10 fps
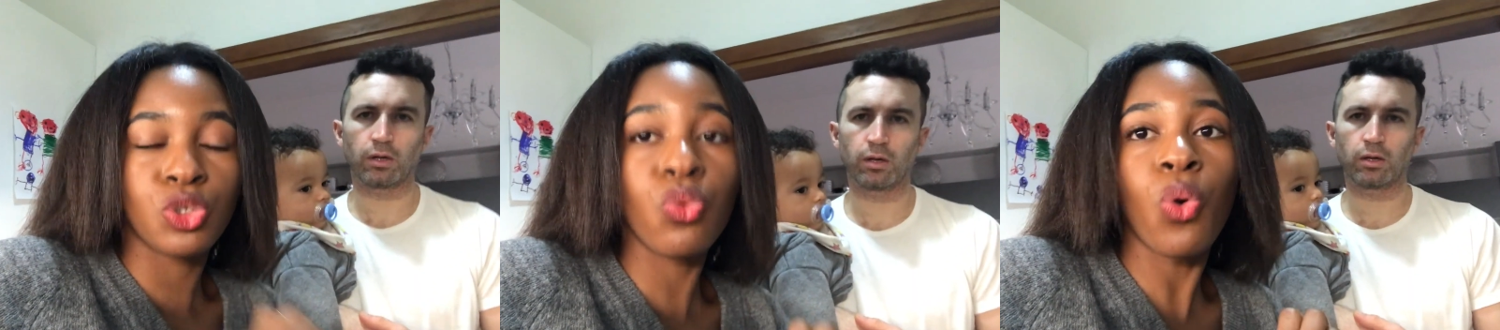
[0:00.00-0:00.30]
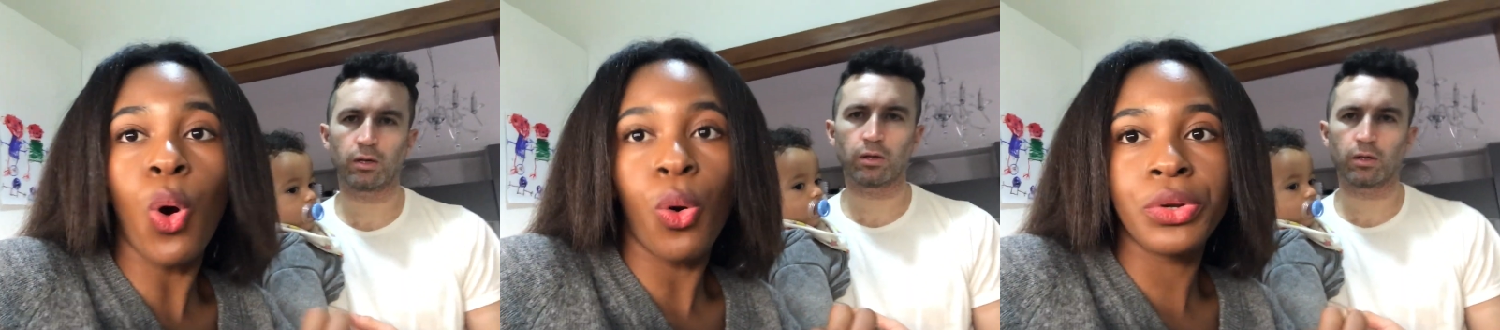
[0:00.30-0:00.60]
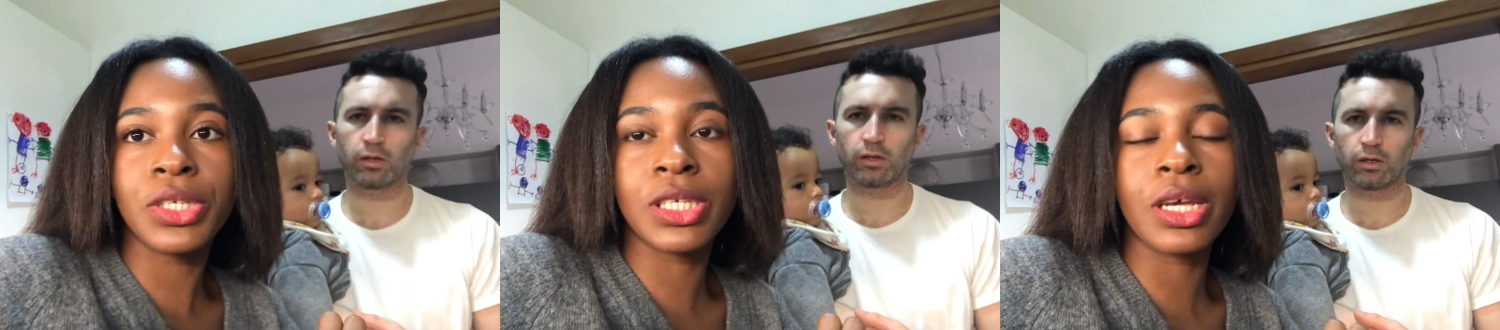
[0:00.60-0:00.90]
Speaker 1: Too
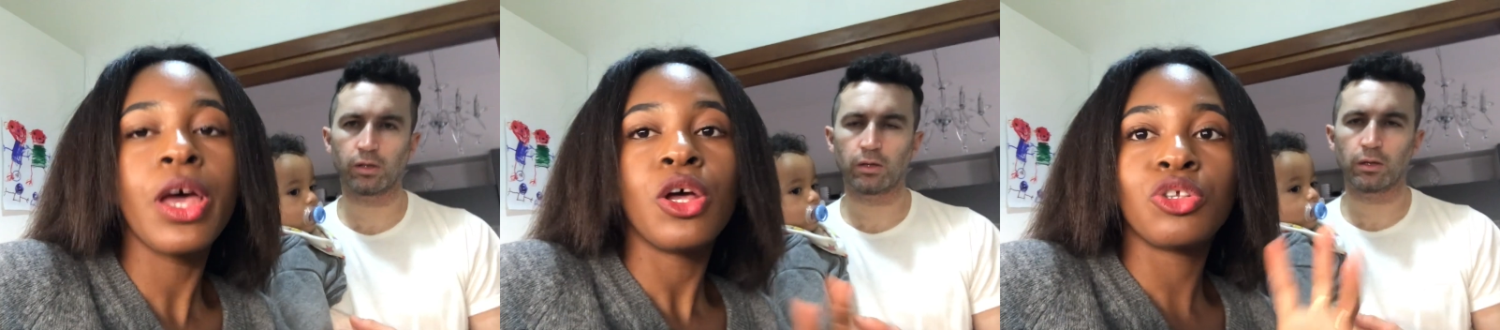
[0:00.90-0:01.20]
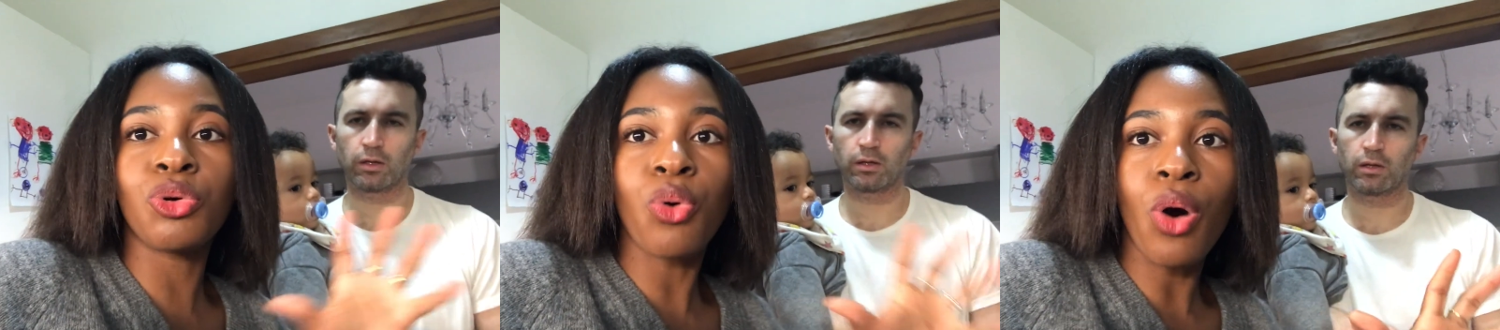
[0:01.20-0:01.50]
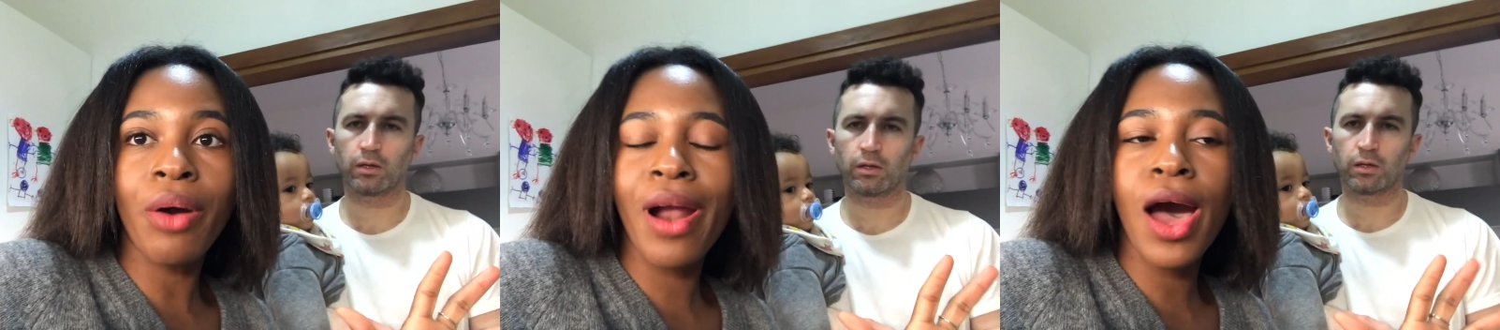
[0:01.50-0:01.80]
hot eh, to
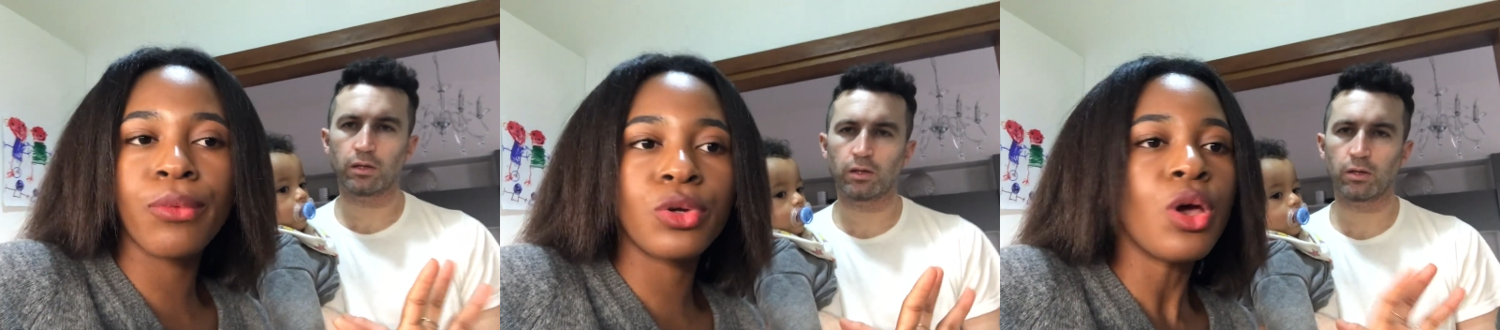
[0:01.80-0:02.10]
go around.